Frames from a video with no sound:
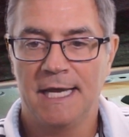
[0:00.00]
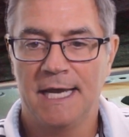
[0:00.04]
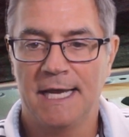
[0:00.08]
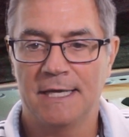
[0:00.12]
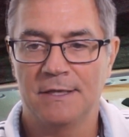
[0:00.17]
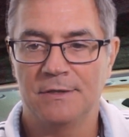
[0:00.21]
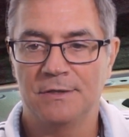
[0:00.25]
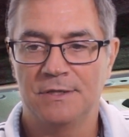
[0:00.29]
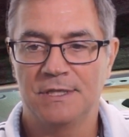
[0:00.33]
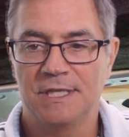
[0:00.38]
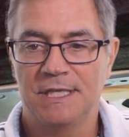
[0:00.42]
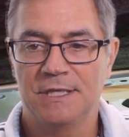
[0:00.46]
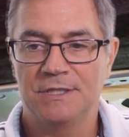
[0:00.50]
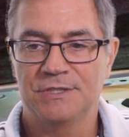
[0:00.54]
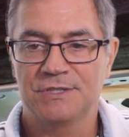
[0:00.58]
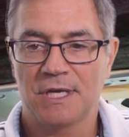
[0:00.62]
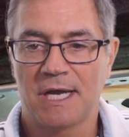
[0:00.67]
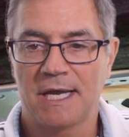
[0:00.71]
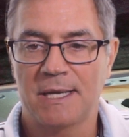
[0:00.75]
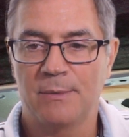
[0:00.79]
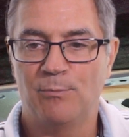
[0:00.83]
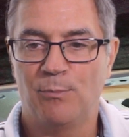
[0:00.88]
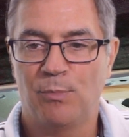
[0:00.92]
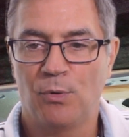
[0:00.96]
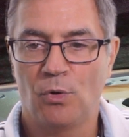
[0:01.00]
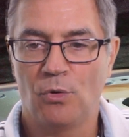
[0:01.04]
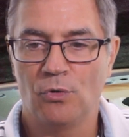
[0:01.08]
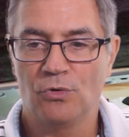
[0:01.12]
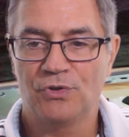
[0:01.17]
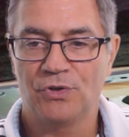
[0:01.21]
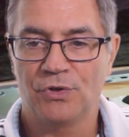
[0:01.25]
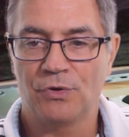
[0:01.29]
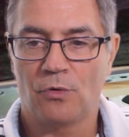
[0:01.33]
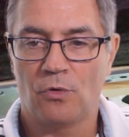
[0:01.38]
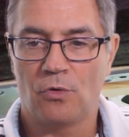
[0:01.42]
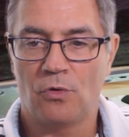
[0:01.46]
and these I
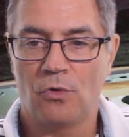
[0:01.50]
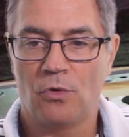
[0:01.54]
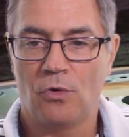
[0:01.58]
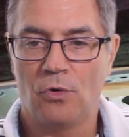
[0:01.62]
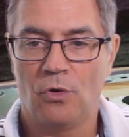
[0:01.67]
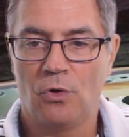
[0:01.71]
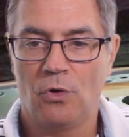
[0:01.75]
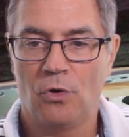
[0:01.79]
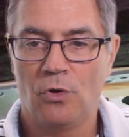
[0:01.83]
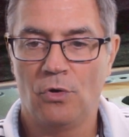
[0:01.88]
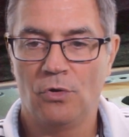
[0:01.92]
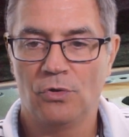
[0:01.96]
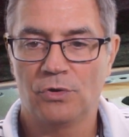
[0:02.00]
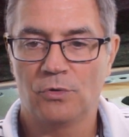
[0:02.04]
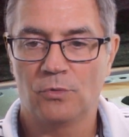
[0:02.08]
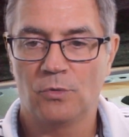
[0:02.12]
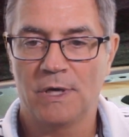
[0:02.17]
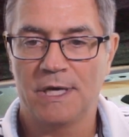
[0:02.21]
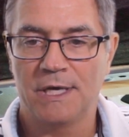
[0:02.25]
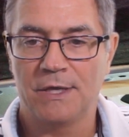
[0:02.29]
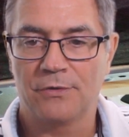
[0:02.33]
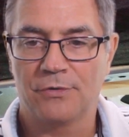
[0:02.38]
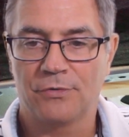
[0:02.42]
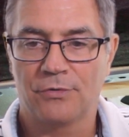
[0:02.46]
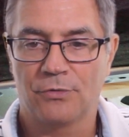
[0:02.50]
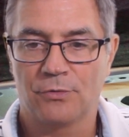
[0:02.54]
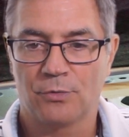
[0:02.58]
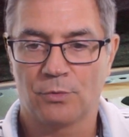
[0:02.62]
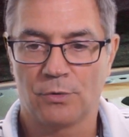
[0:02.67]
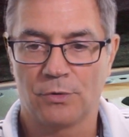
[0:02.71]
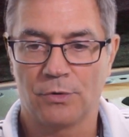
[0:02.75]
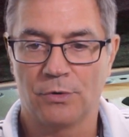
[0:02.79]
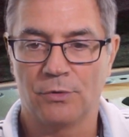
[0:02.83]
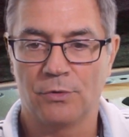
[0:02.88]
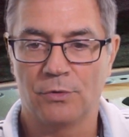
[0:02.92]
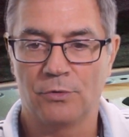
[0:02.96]
bolted all the way
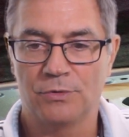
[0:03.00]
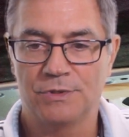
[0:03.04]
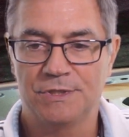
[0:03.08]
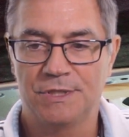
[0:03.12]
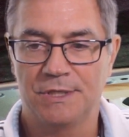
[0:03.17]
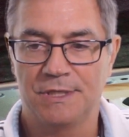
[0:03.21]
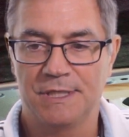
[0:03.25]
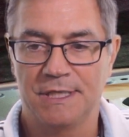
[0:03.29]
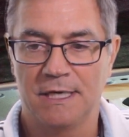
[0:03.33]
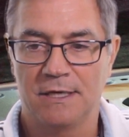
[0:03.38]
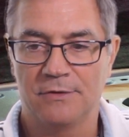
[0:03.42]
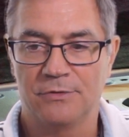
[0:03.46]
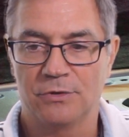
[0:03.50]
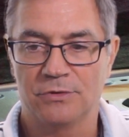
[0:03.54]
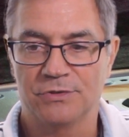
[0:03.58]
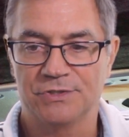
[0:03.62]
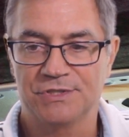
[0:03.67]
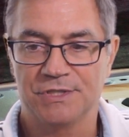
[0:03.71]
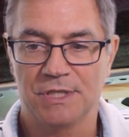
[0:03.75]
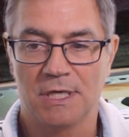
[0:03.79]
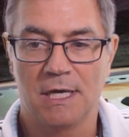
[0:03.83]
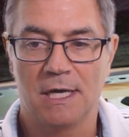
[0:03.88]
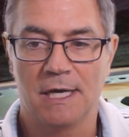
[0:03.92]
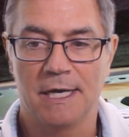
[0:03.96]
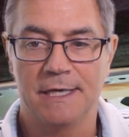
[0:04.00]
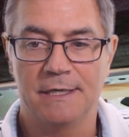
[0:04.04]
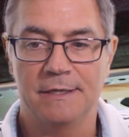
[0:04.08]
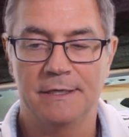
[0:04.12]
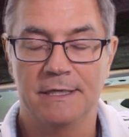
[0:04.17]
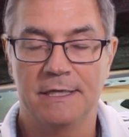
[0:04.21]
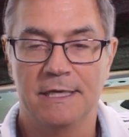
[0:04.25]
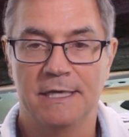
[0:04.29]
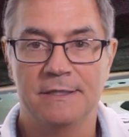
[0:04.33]
through to the other side